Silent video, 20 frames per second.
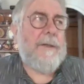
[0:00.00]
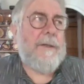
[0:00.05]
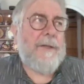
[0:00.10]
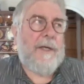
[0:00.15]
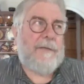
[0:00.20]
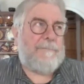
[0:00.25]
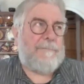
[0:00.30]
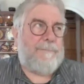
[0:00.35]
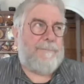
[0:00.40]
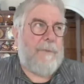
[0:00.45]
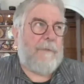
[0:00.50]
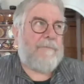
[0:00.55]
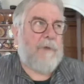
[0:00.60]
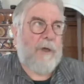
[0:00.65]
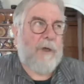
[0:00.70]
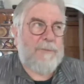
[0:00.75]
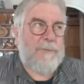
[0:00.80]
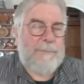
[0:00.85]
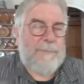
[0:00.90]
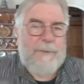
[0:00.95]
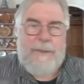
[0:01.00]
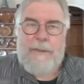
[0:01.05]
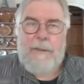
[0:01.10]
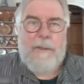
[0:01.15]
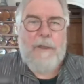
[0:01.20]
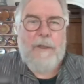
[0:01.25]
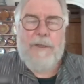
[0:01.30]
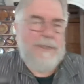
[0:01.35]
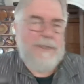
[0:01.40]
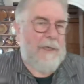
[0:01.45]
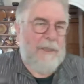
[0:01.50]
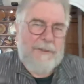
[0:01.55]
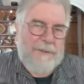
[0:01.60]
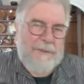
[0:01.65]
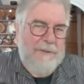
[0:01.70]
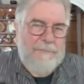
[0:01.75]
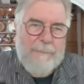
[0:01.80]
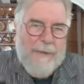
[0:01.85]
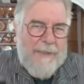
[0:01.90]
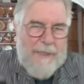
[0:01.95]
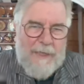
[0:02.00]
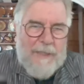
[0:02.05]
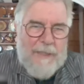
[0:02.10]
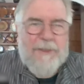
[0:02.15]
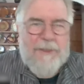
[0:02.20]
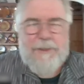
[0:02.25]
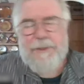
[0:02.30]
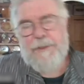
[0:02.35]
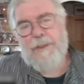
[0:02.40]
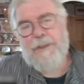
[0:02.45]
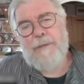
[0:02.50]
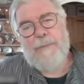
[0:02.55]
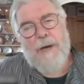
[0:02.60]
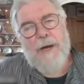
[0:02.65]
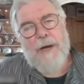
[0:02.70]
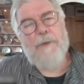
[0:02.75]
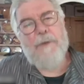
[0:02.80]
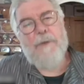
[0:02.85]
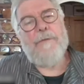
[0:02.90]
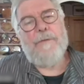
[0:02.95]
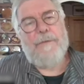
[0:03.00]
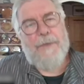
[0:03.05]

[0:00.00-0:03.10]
there'd, of course, been lots and lots of speculation about